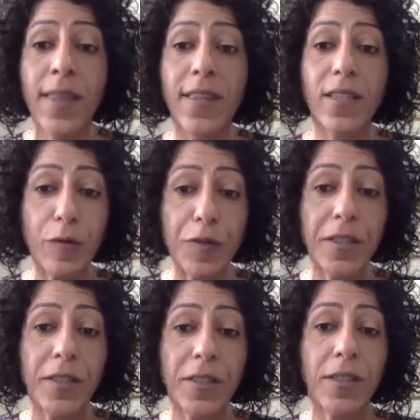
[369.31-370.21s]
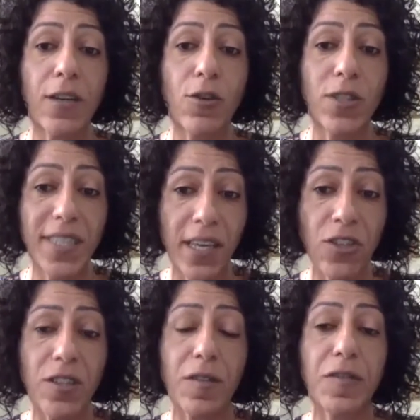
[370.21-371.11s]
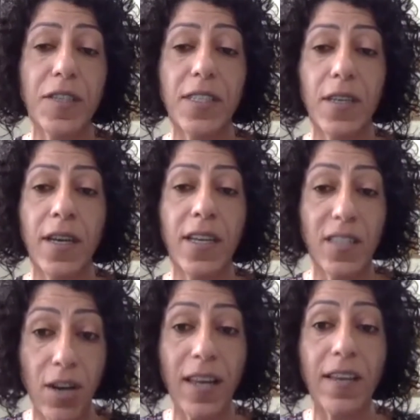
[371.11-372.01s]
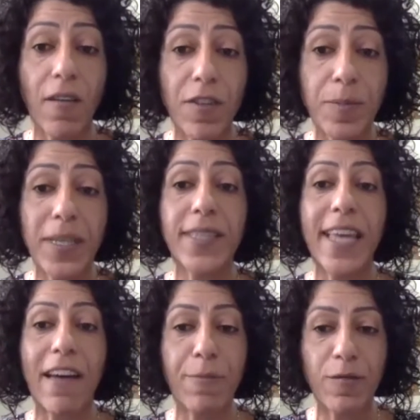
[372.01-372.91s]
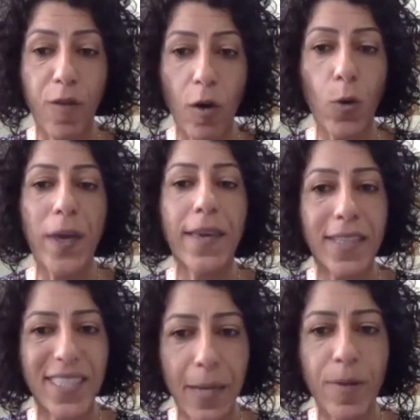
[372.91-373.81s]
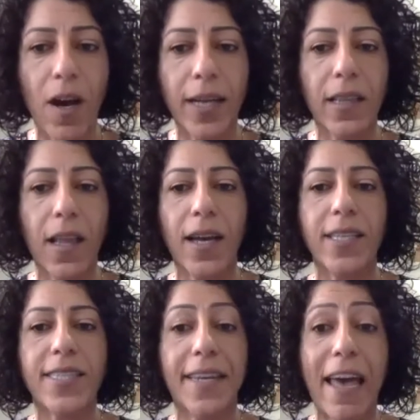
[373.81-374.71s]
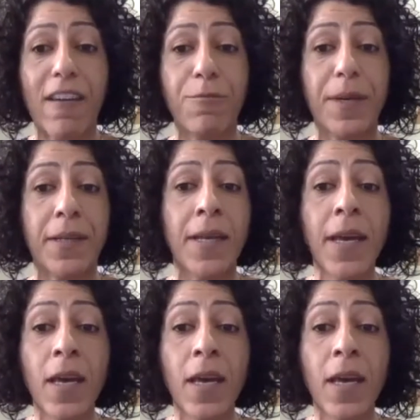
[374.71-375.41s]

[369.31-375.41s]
the different and consecutive Israeli governments have been following the same guidelines and have been